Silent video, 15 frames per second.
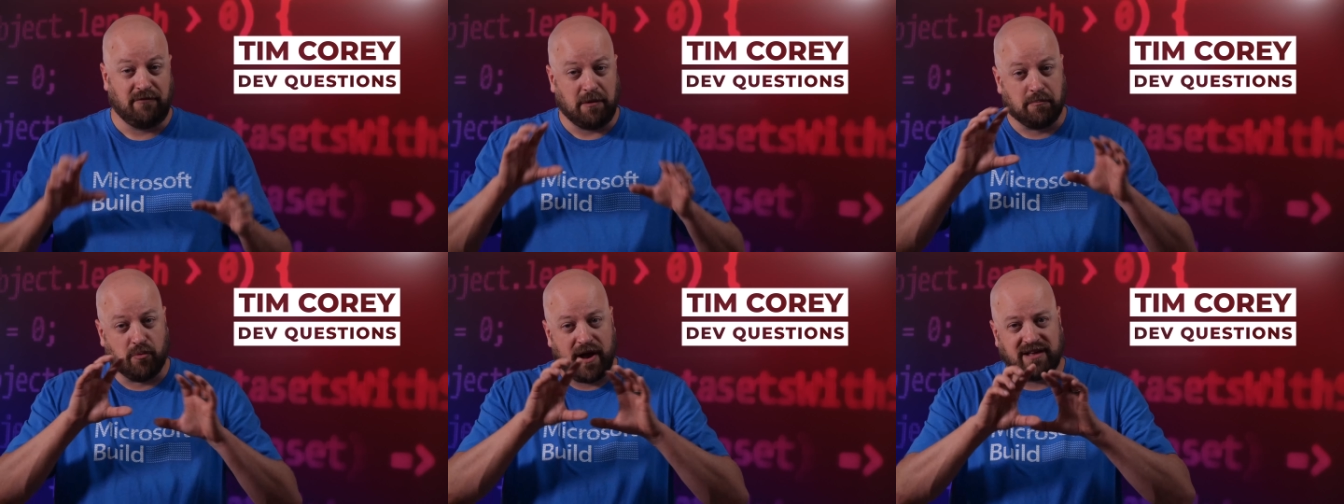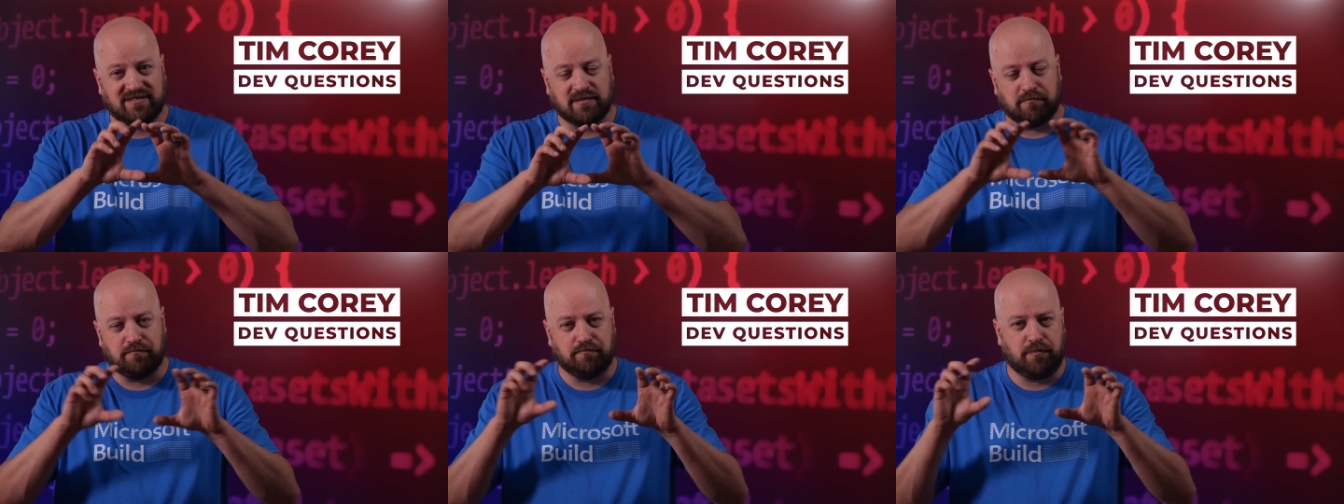If we
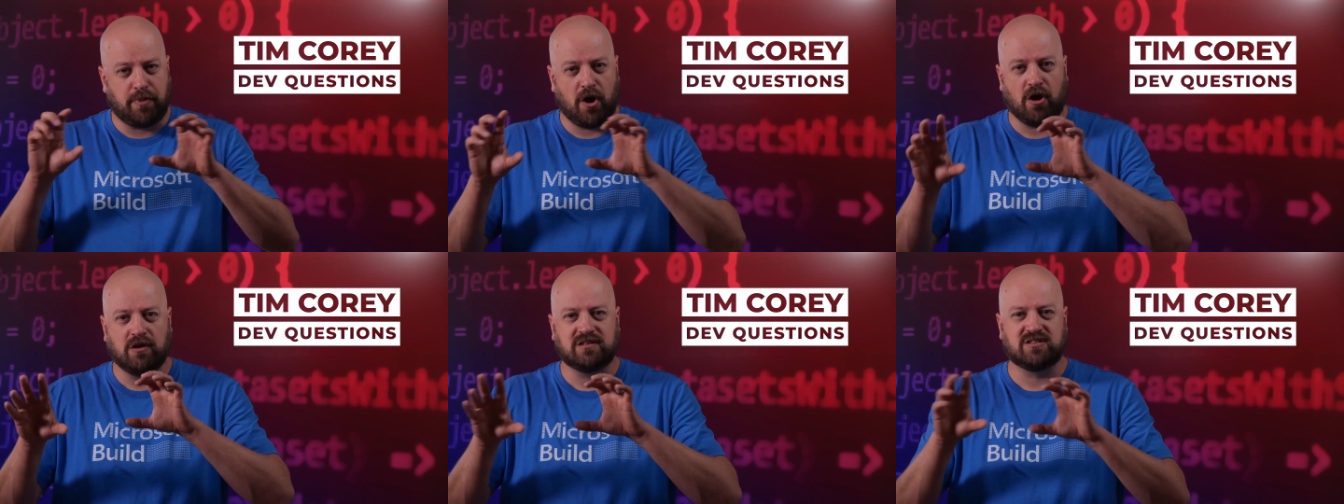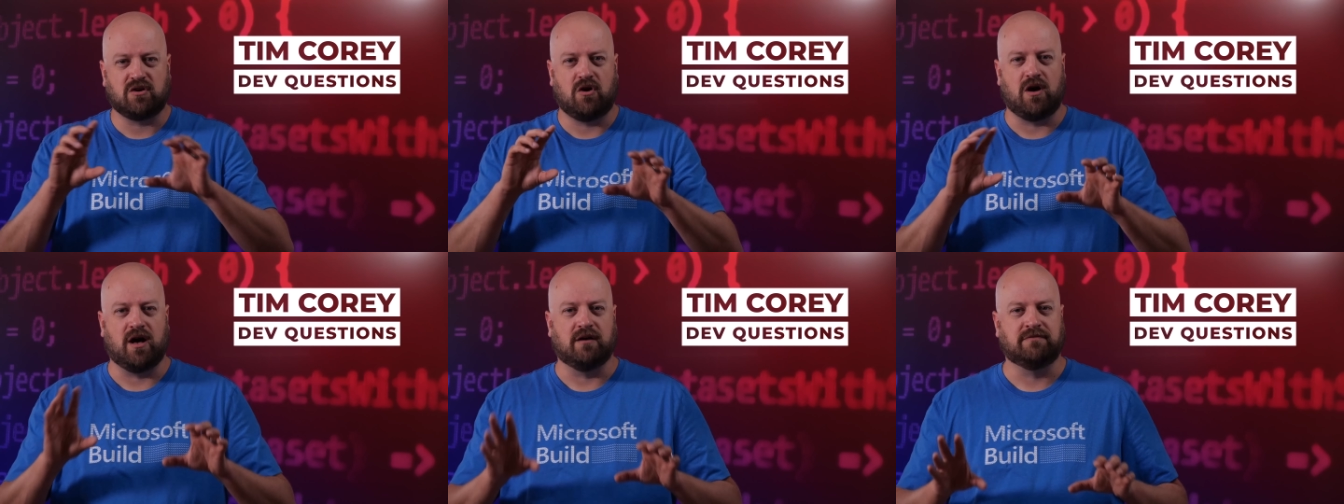break some
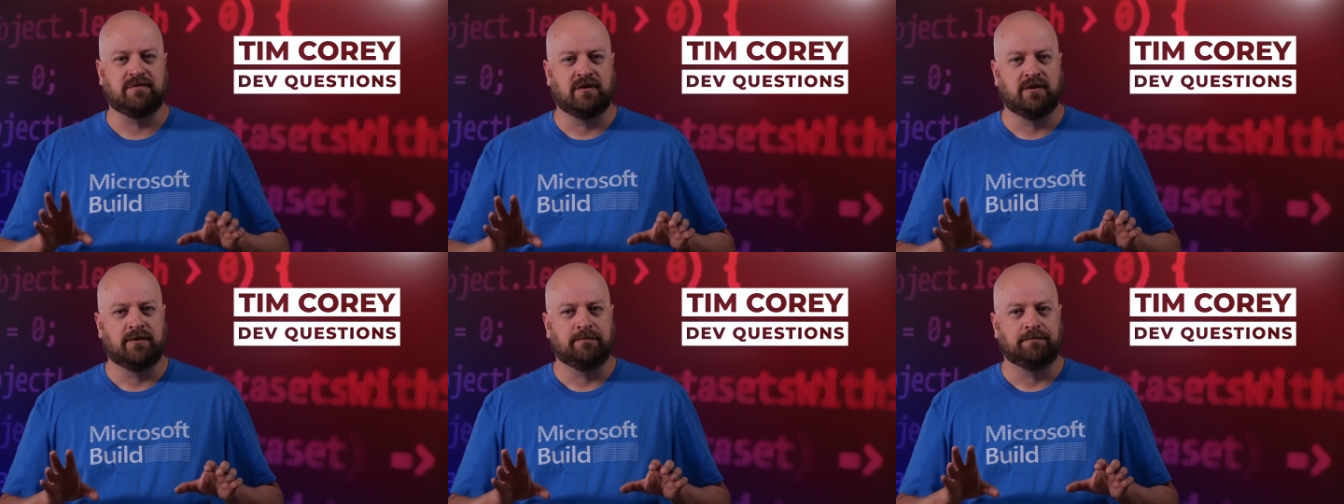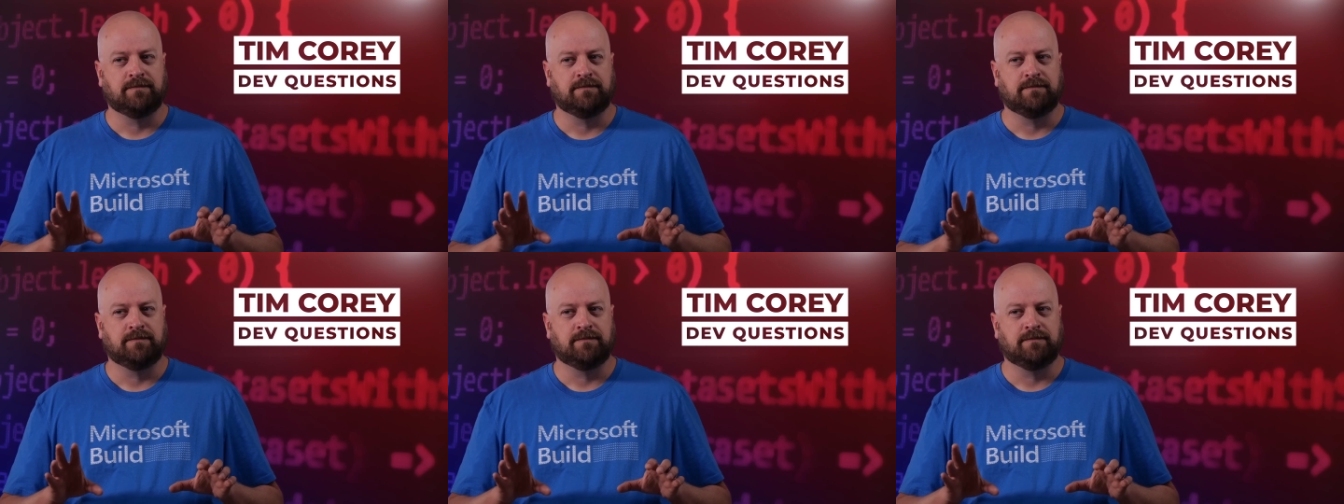parts off,